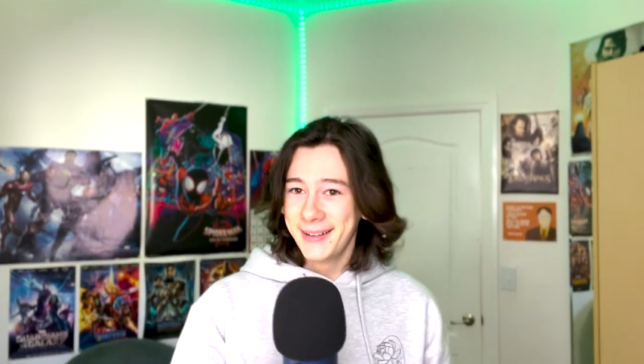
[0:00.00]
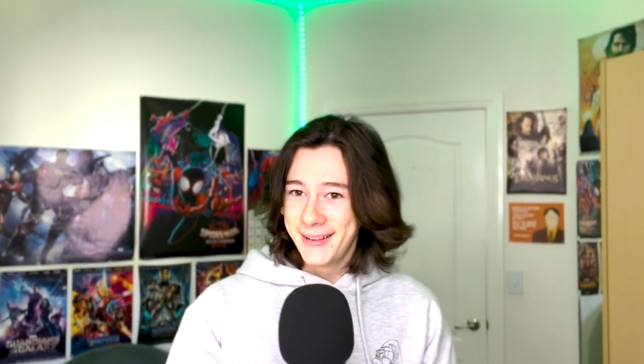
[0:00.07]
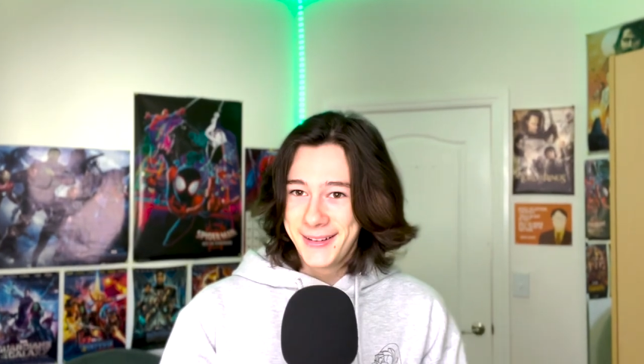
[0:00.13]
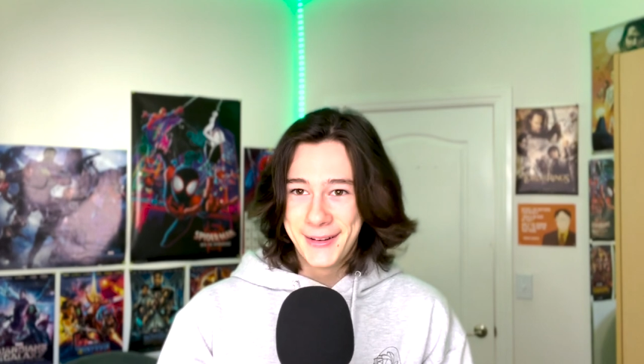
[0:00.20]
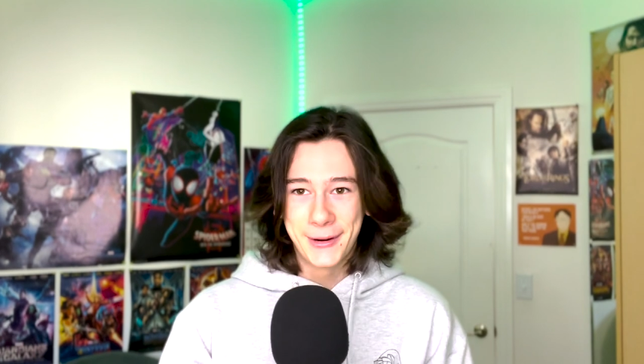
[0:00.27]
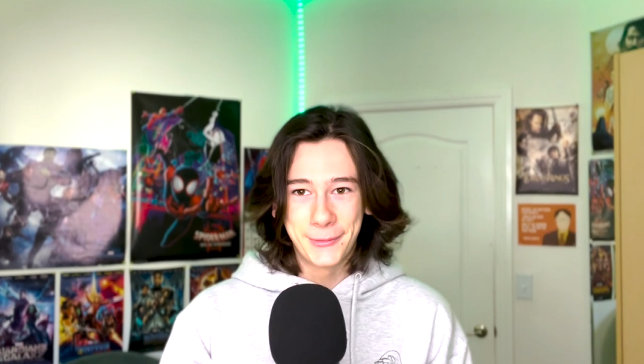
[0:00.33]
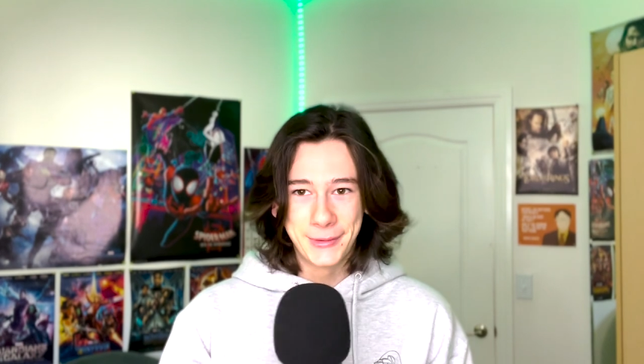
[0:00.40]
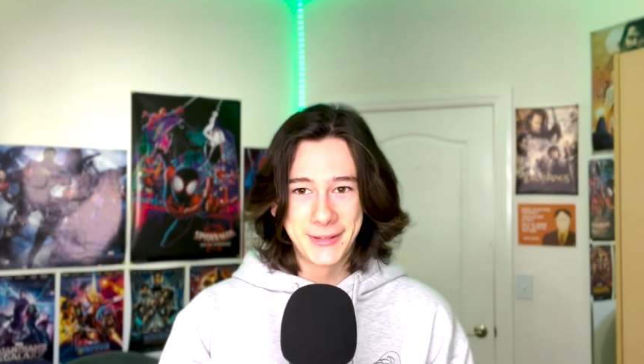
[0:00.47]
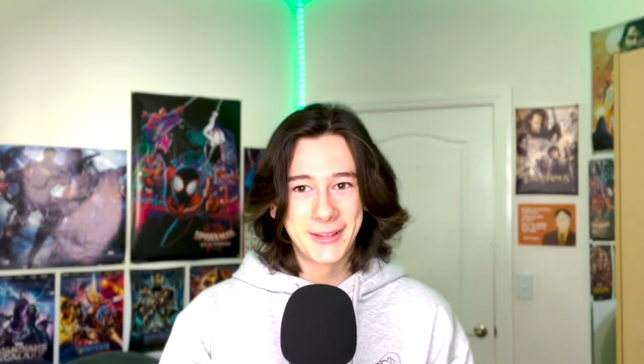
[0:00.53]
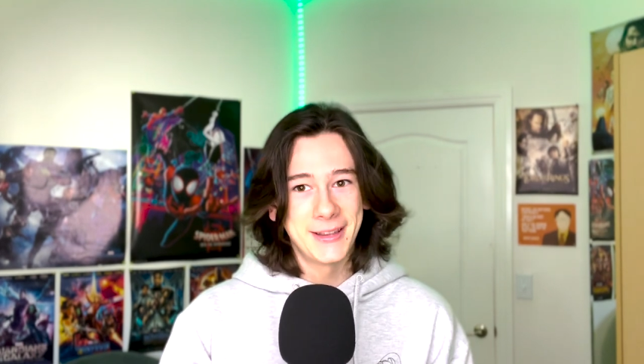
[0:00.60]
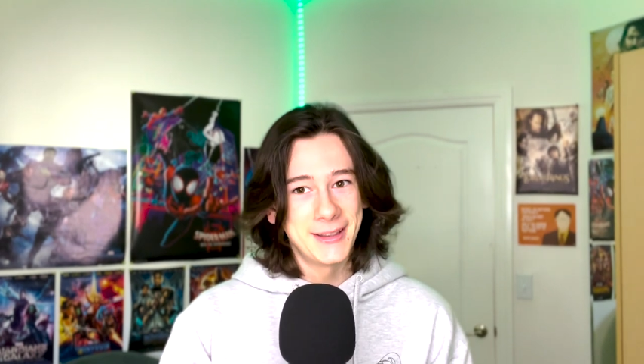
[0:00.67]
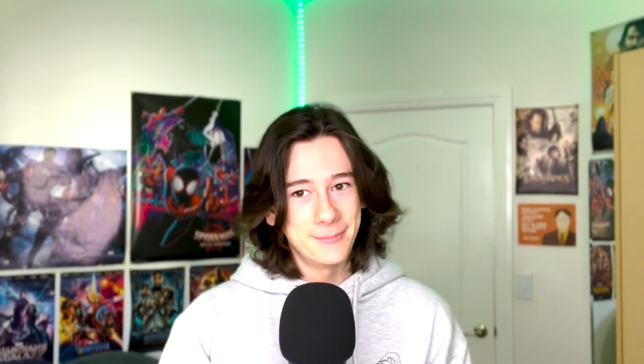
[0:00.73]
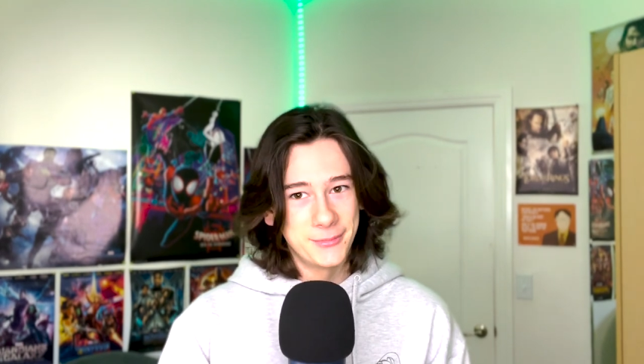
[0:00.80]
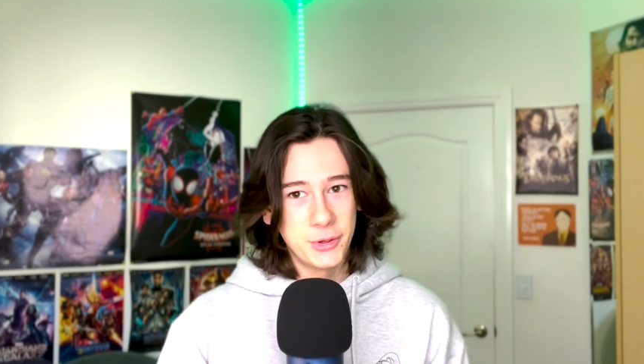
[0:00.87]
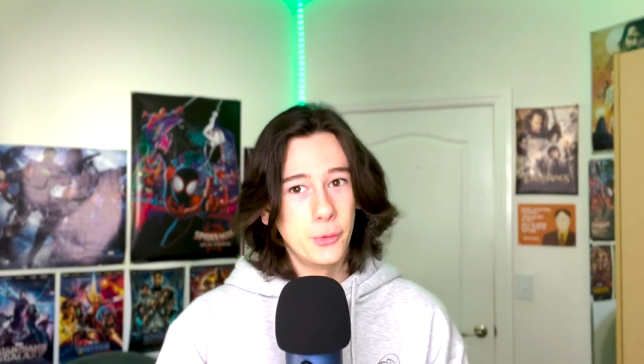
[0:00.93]
You know, we see
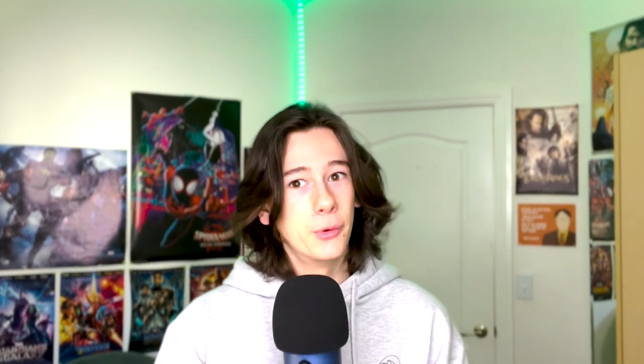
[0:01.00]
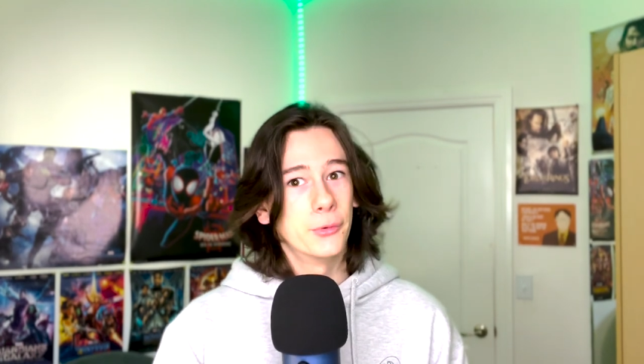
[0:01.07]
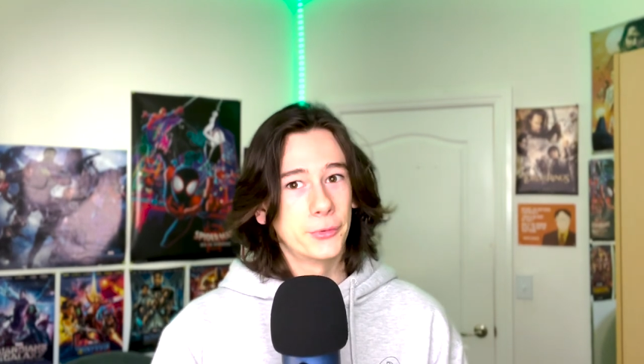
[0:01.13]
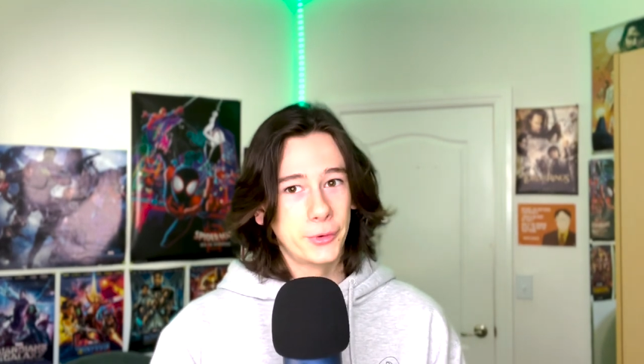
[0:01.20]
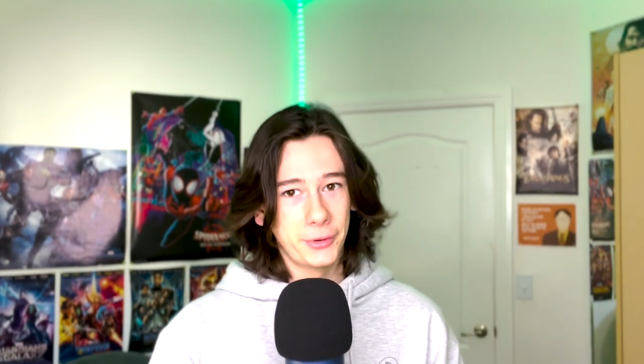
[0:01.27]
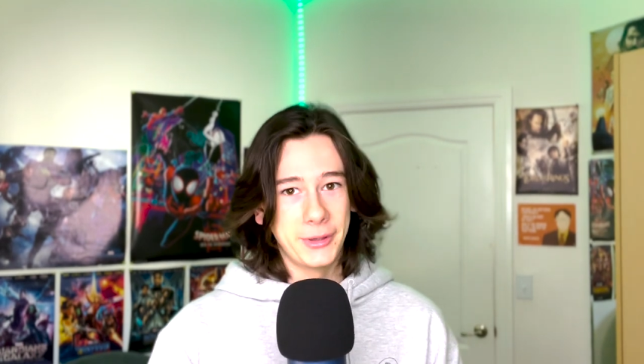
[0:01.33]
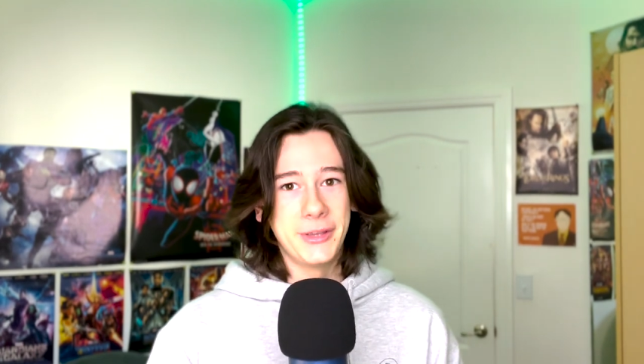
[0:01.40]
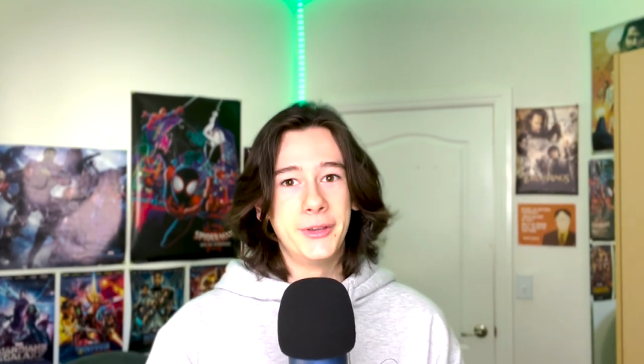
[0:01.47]
him doing really